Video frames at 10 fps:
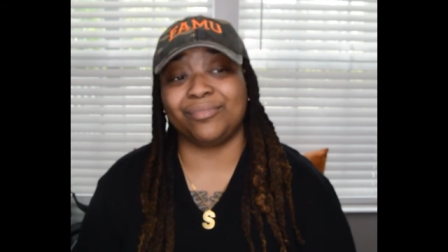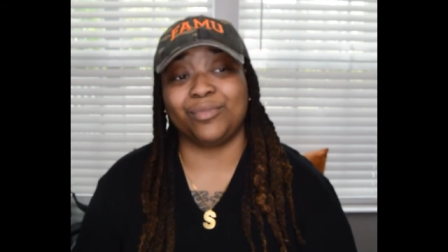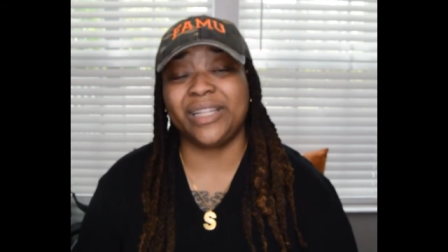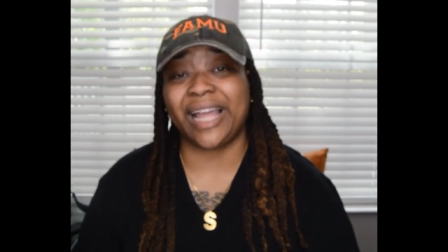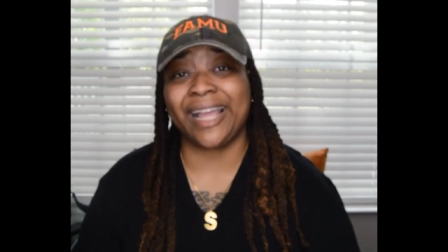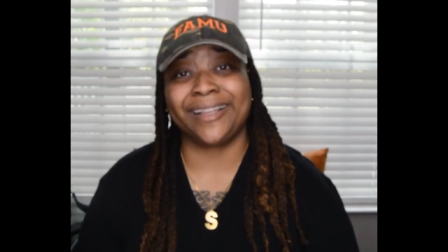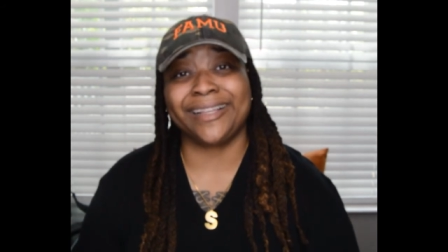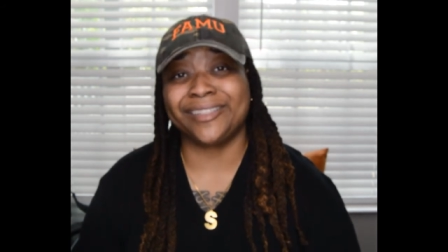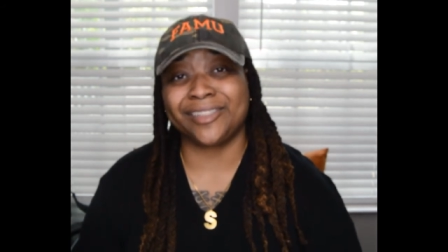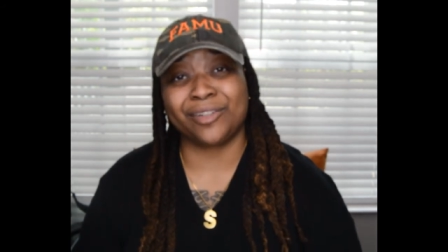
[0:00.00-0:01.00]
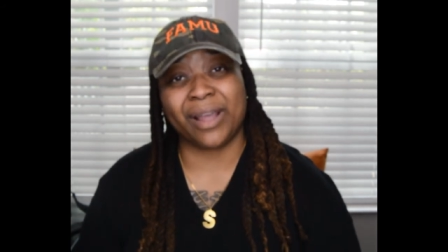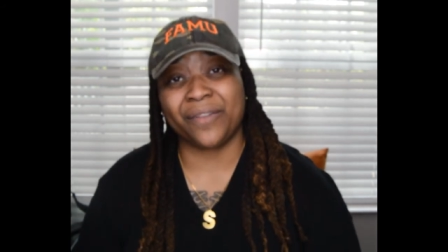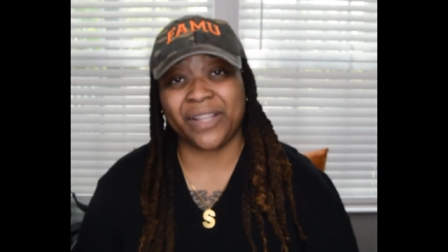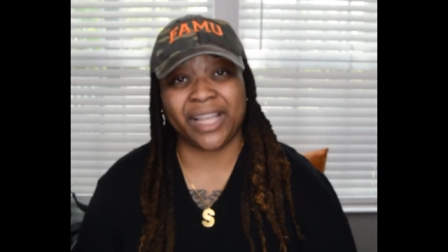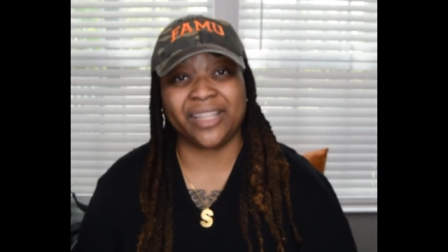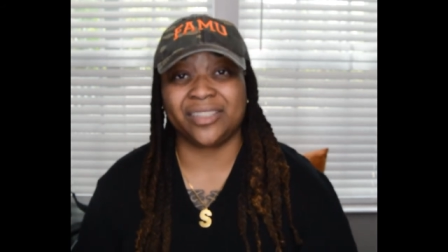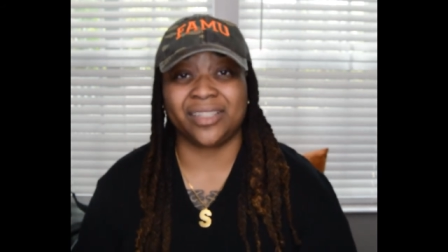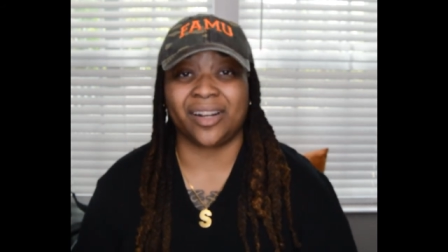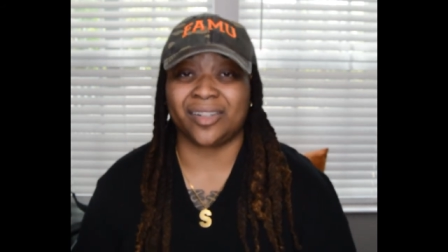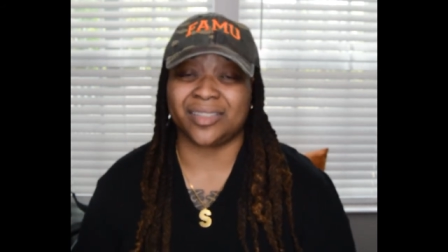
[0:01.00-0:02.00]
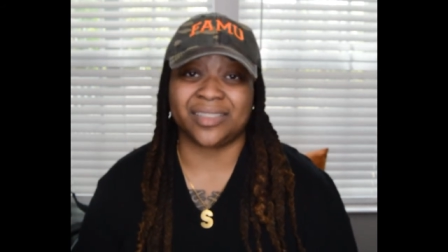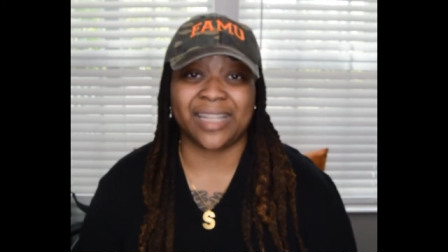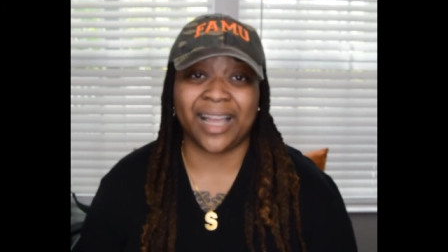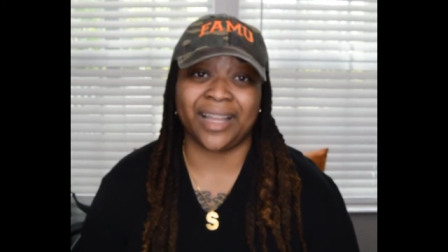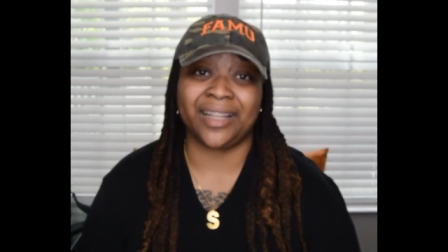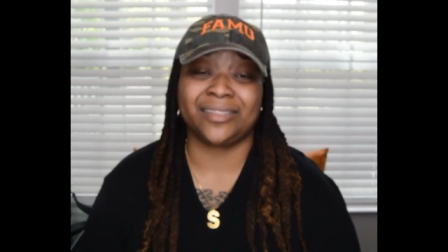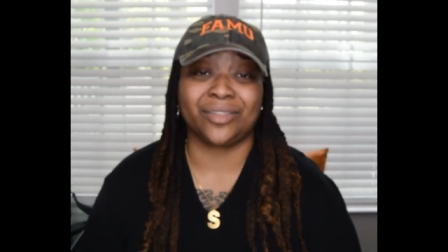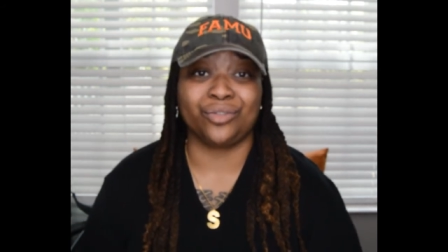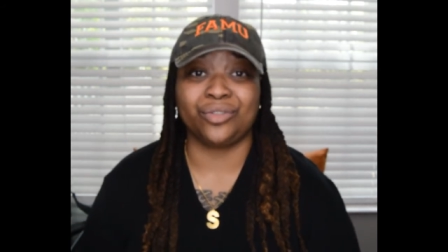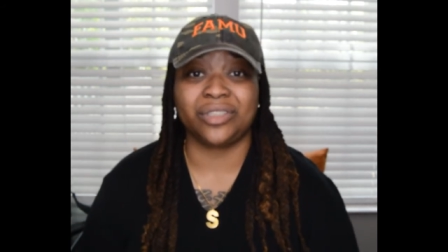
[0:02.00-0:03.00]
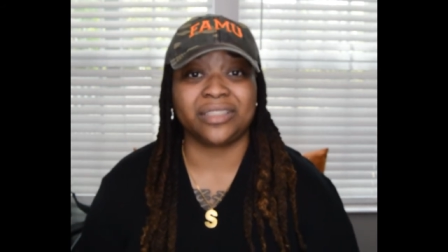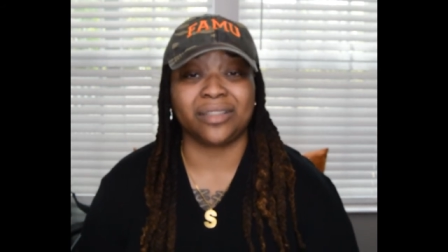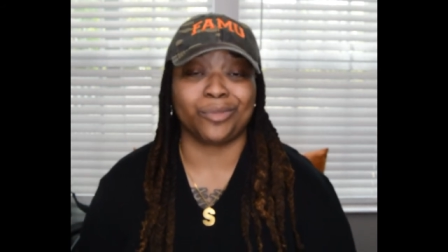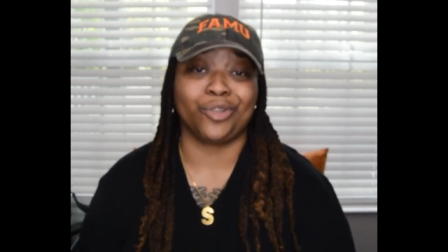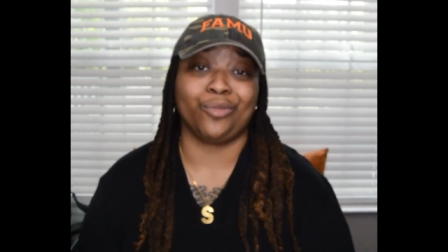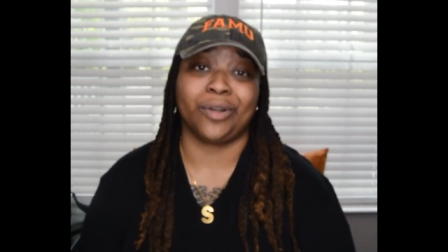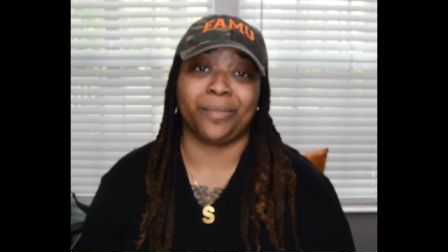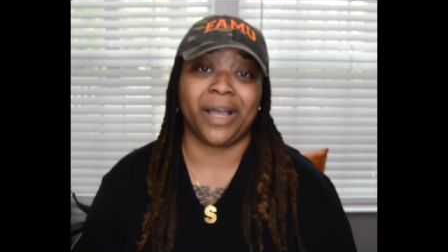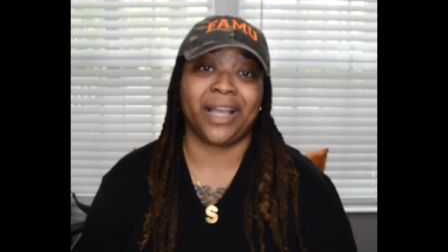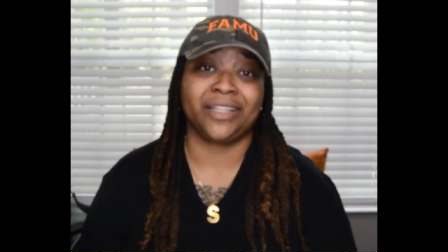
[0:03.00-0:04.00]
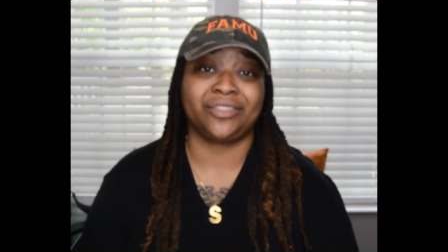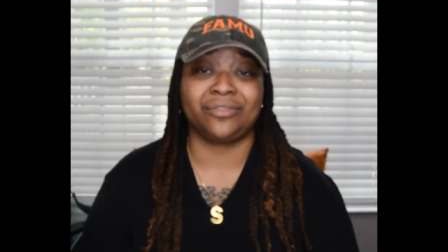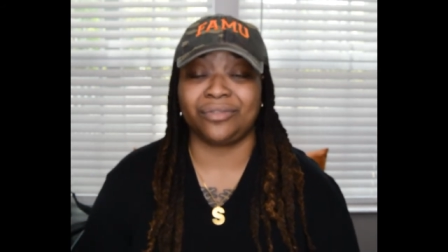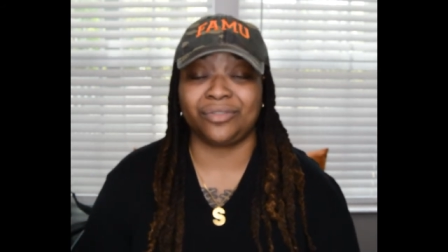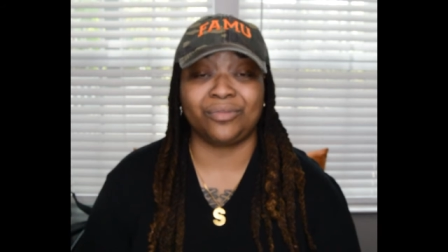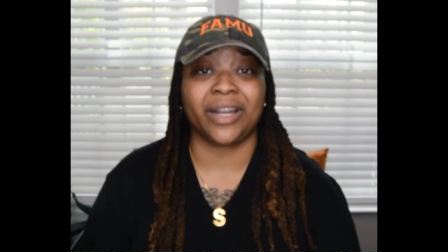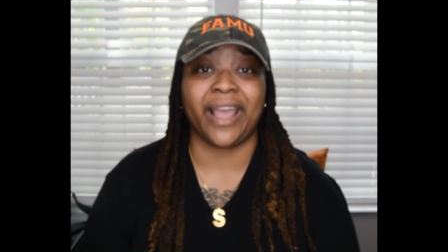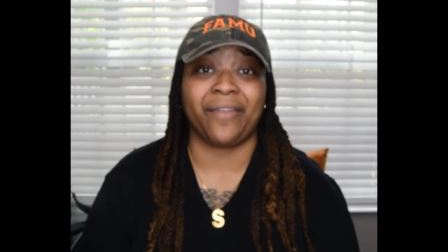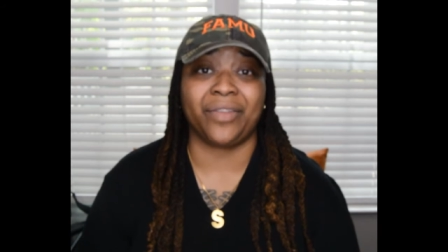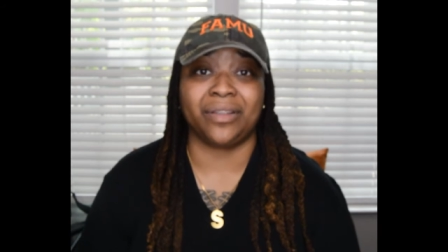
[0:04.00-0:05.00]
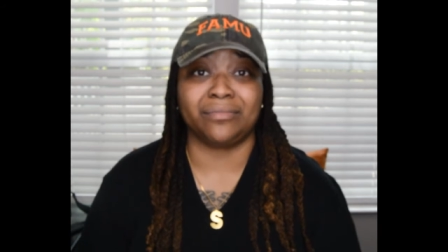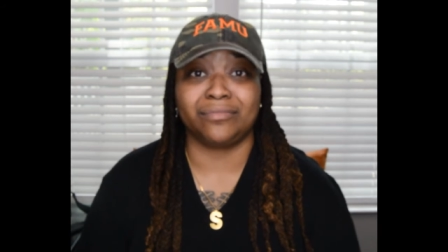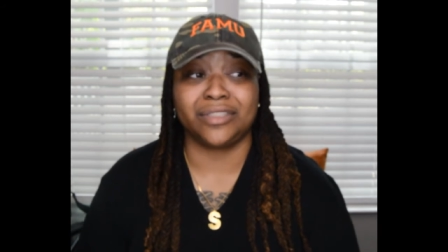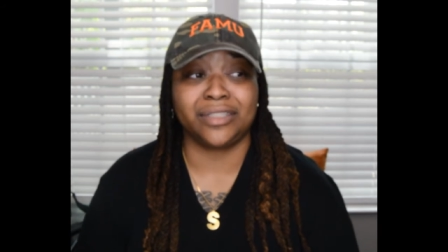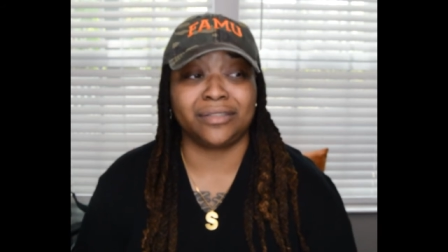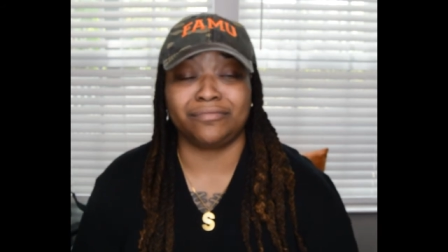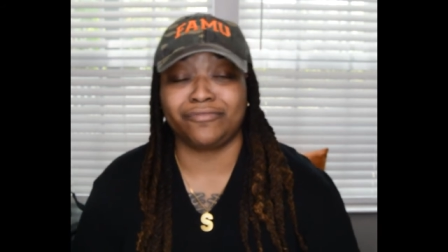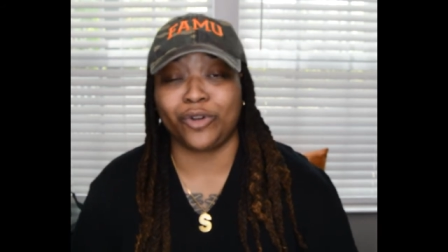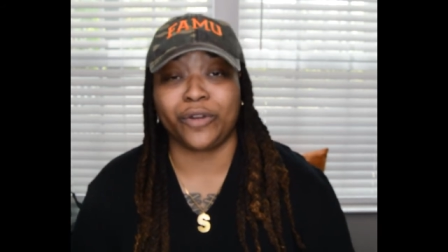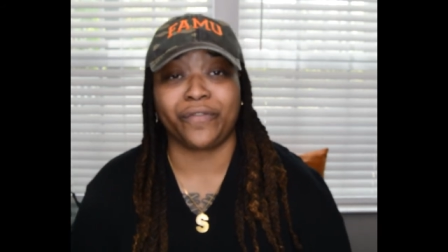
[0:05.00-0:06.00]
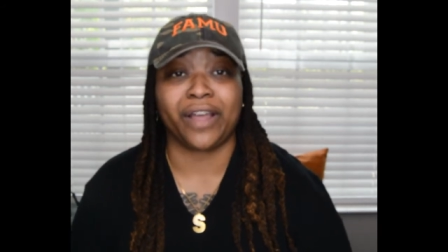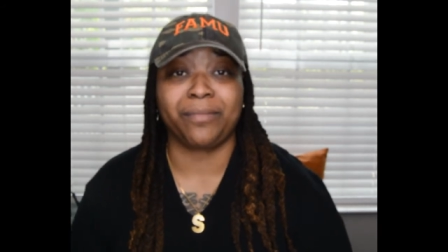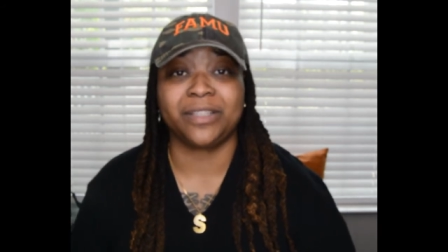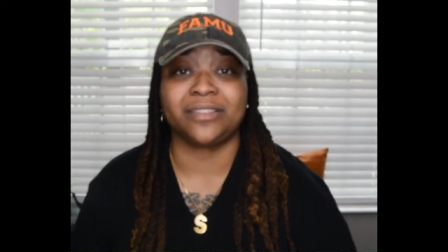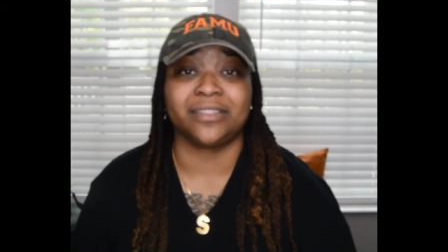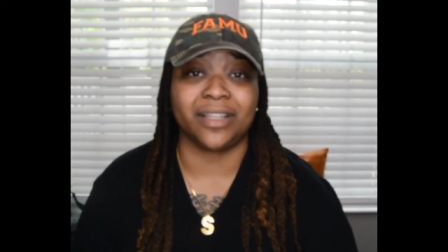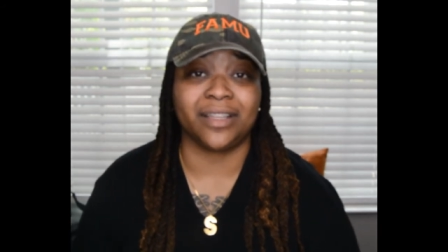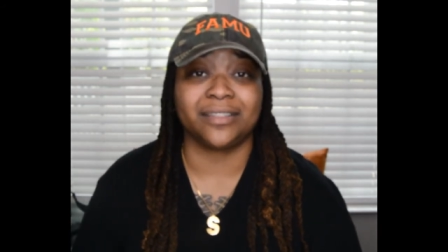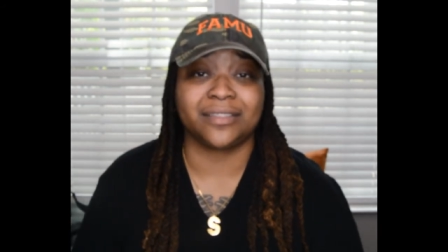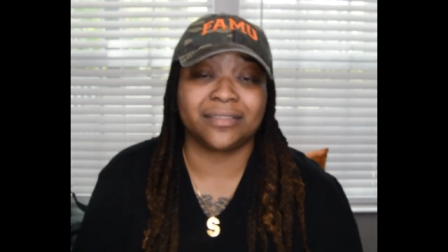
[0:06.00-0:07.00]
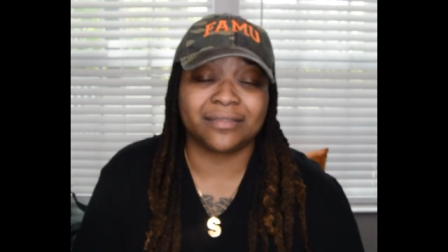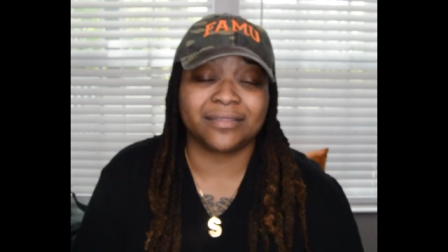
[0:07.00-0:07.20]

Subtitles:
We like instant gratification in our society, so you see something you want to buy it, you want to have it within 4 to 5 business days.